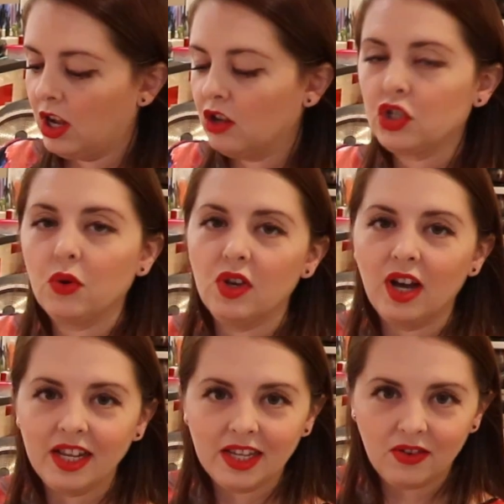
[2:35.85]
I'll show you
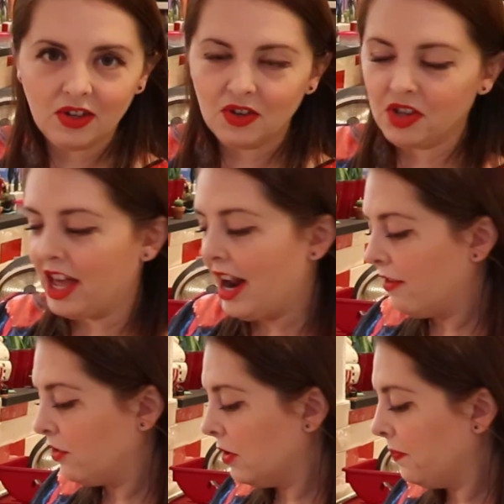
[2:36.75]
guys how to do
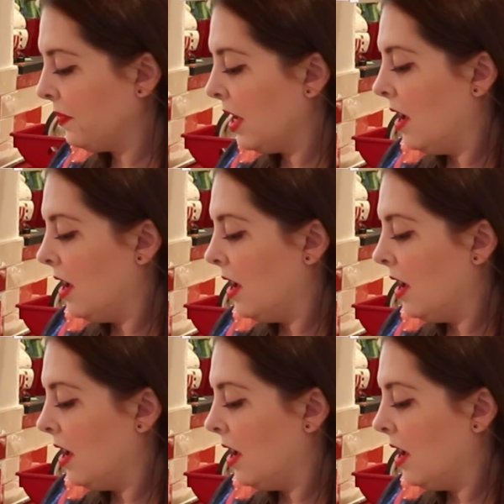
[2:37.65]
that after.